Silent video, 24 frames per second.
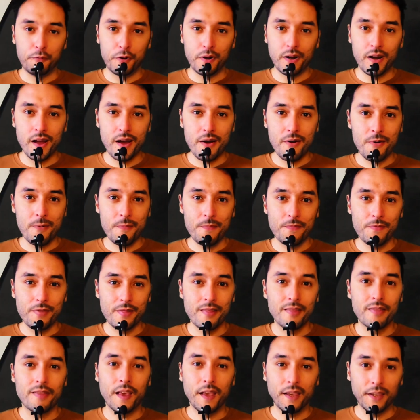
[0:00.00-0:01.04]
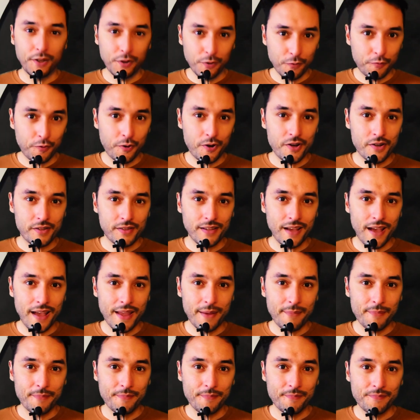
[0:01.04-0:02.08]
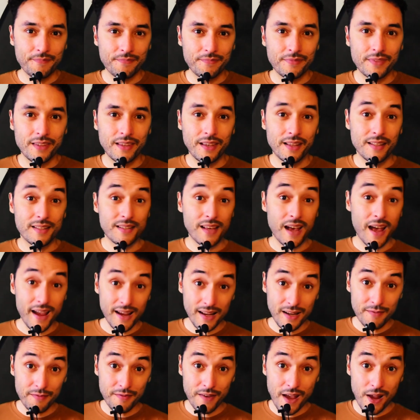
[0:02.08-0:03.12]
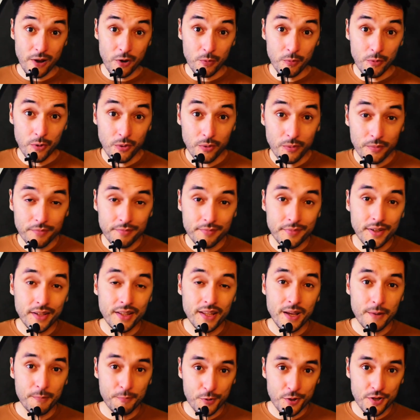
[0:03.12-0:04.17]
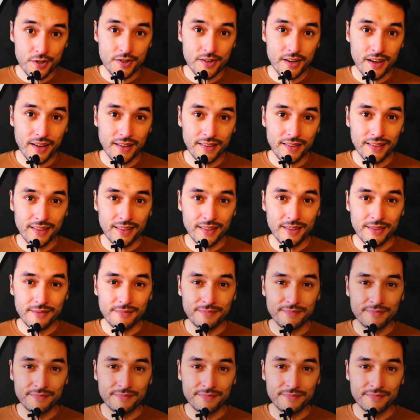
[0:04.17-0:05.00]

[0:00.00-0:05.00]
for now, thank you for your time. It's highly valuable and appreciated.